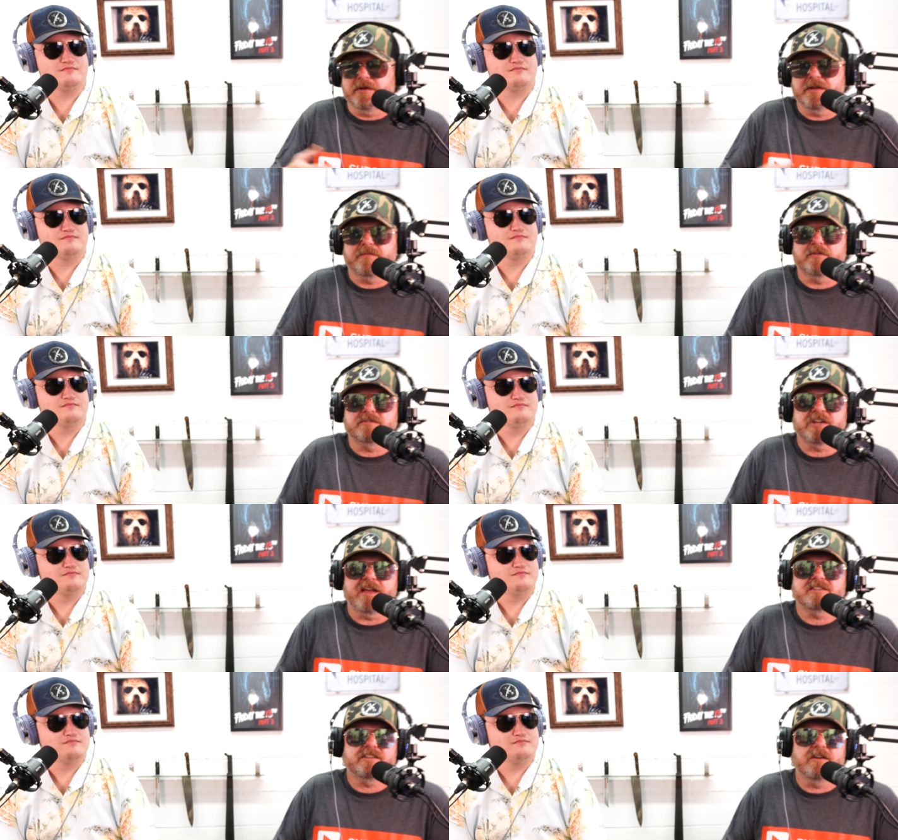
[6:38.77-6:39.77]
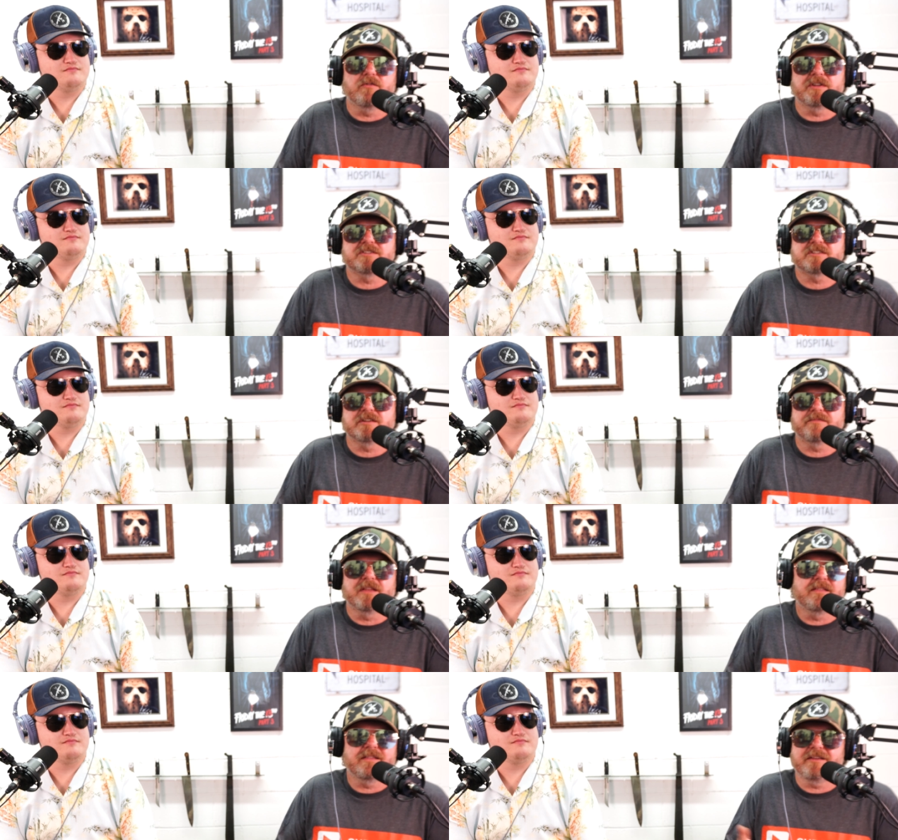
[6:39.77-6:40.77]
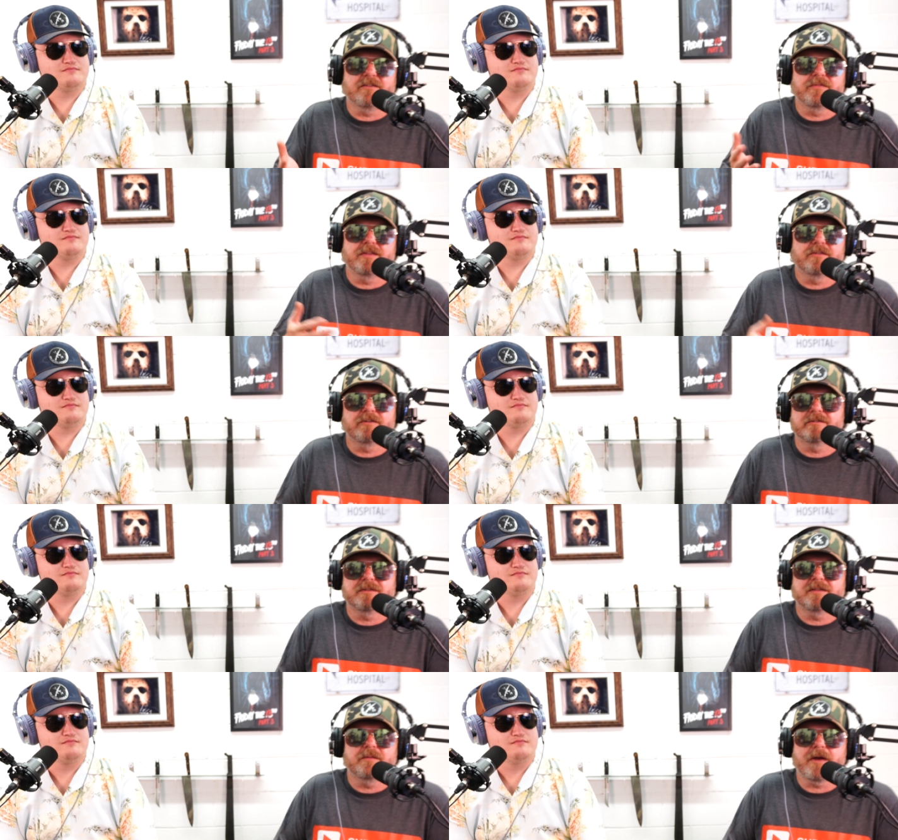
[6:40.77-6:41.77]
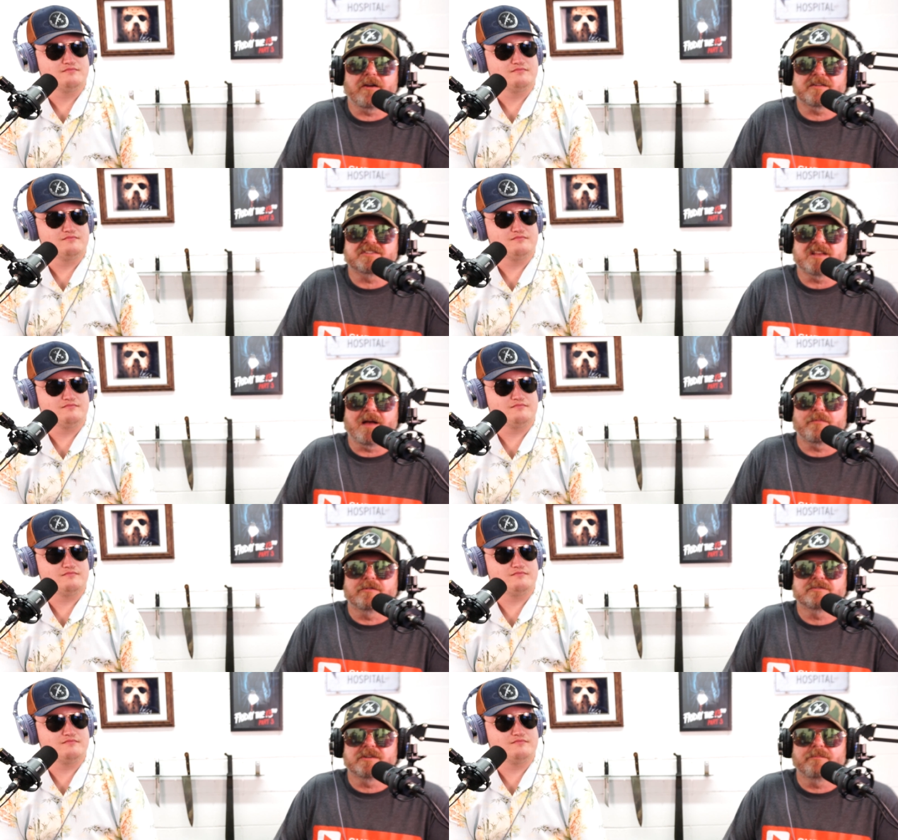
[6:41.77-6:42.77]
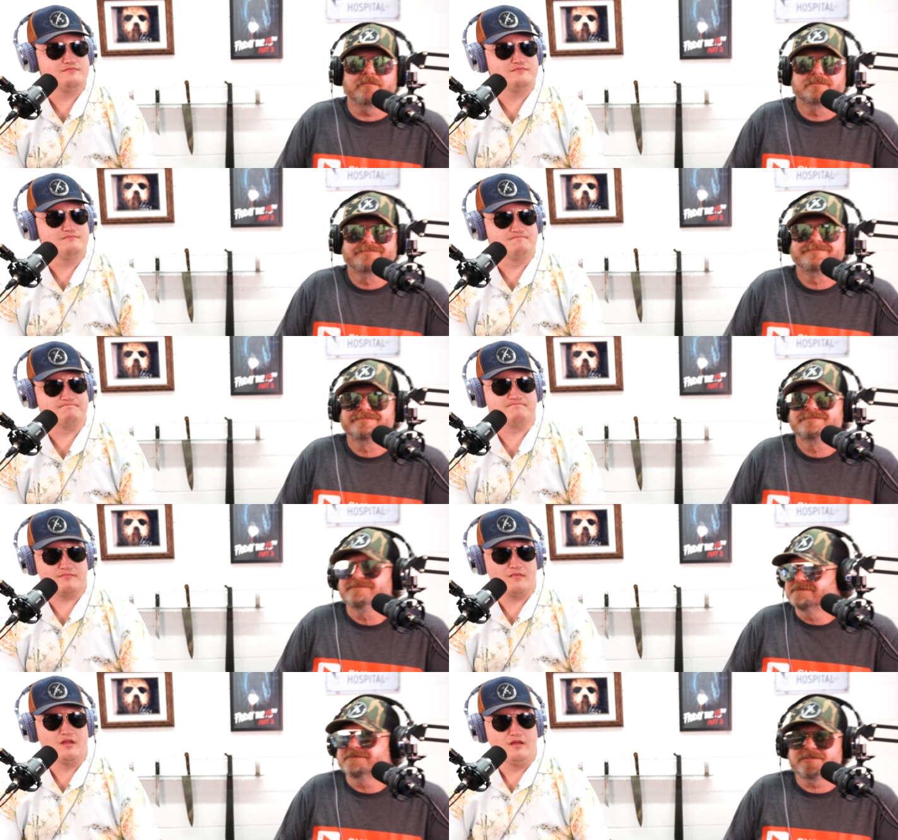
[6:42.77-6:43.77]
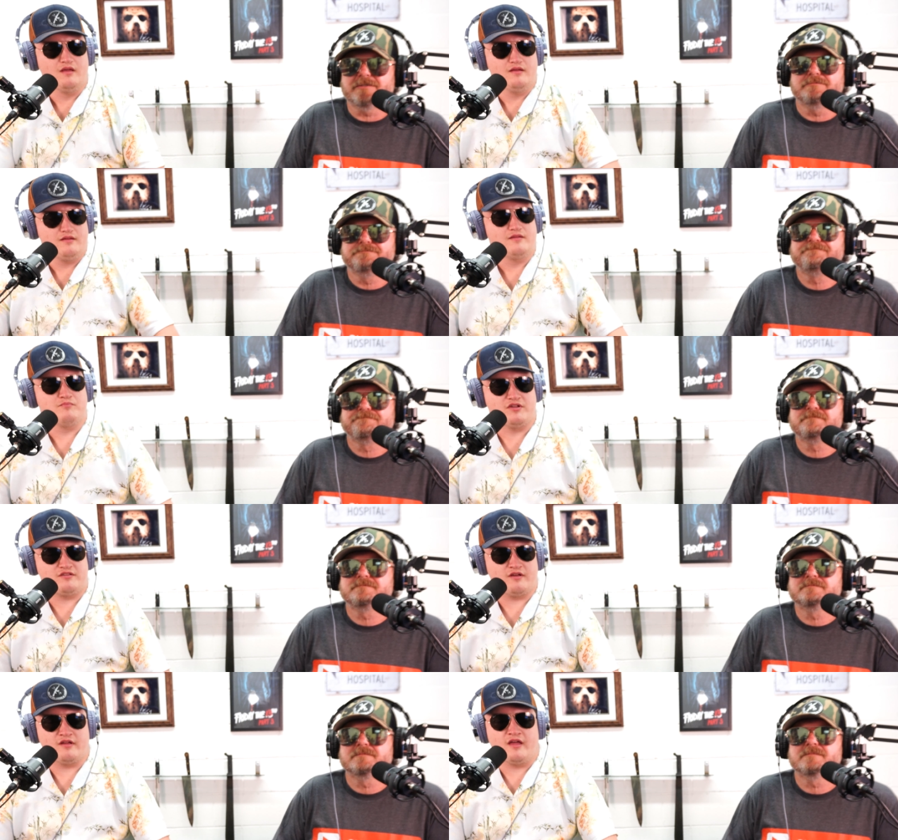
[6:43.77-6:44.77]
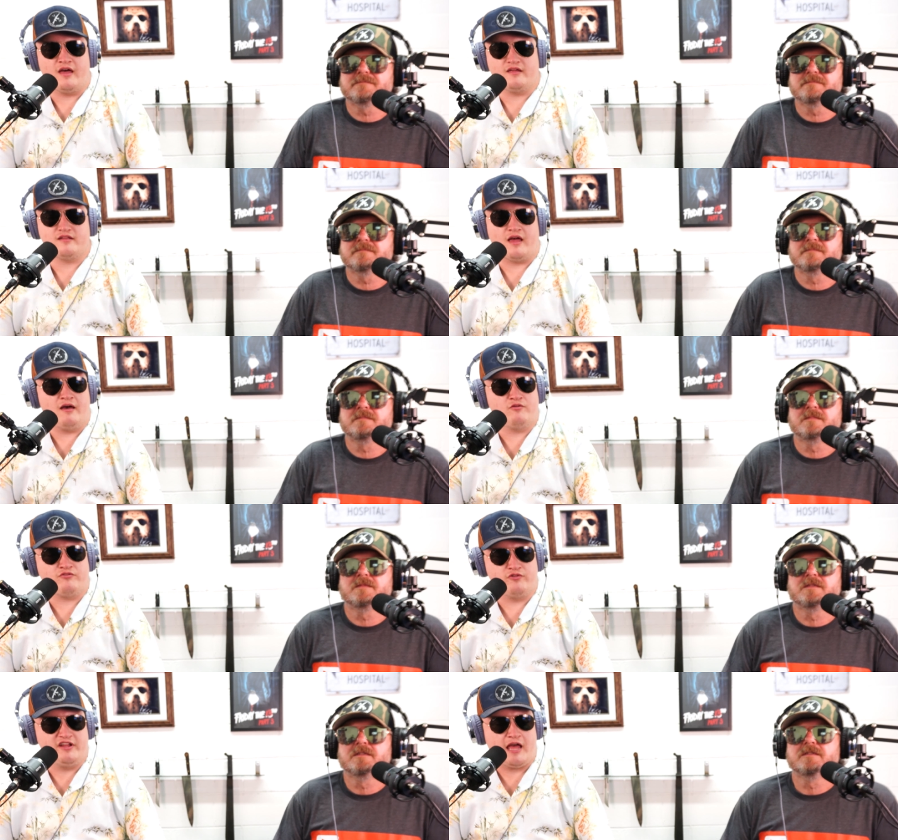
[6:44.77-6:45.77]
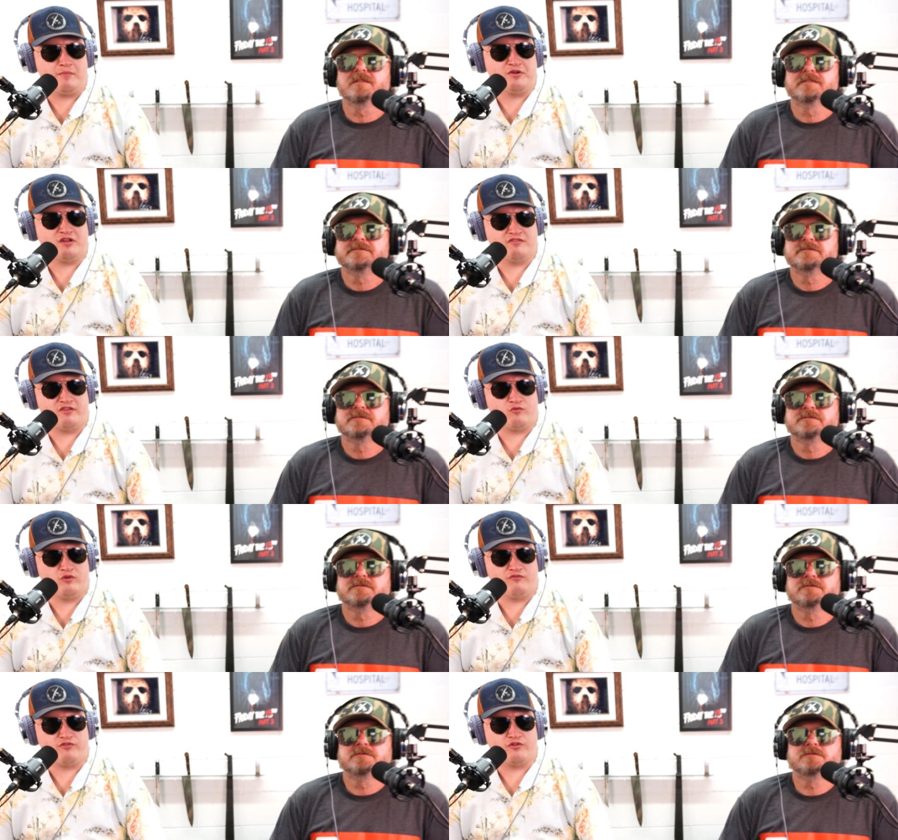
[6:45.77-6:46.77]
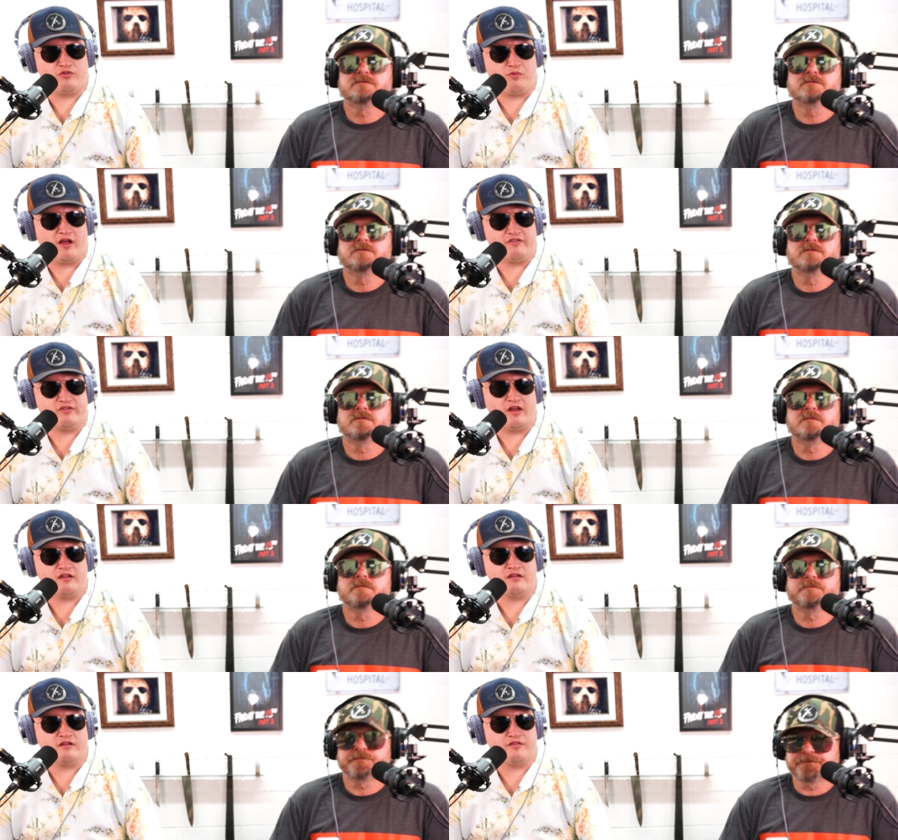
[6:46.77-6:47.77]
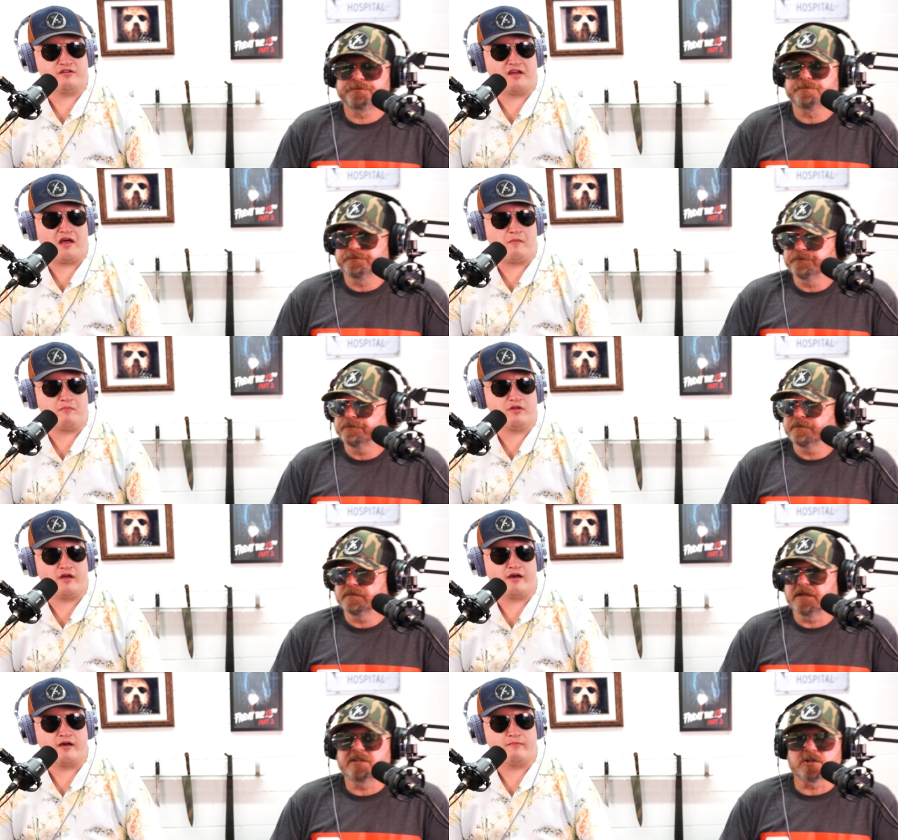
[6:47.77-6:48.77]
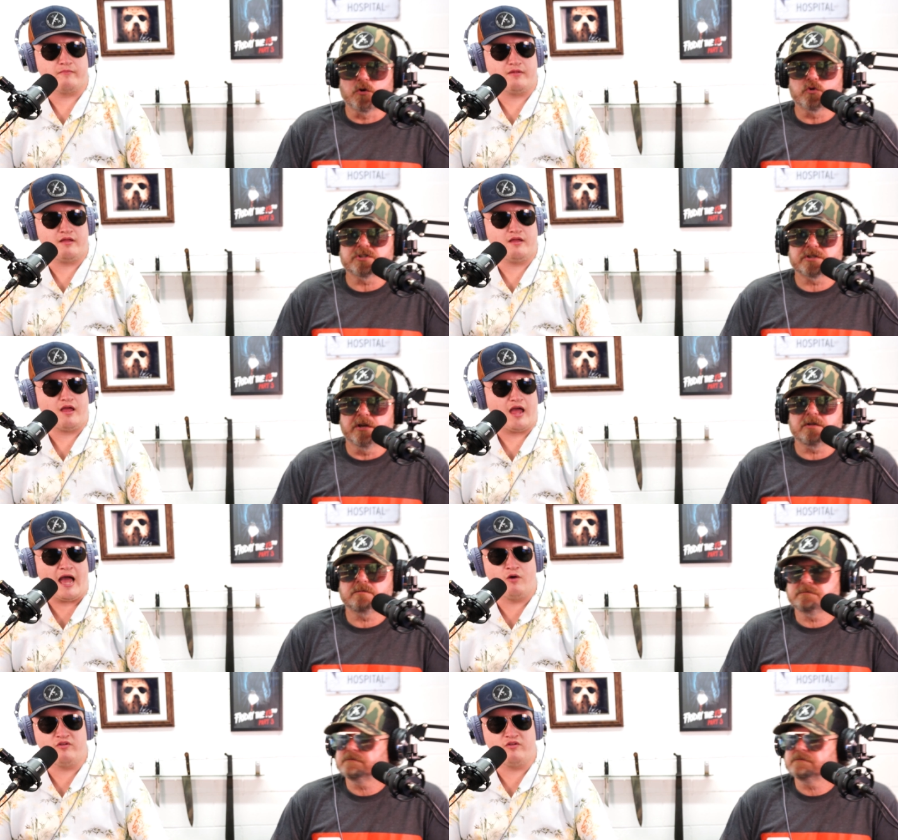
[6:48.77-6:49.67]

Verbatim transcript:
Speaker 1: put a different chassis on it and stuff then you know then they're an american sniper or something mm-hmm. so
Speaker 2: but uh, I was really happy to get this one for the price that I did at the time. Um, it's a um, gorgeous gun.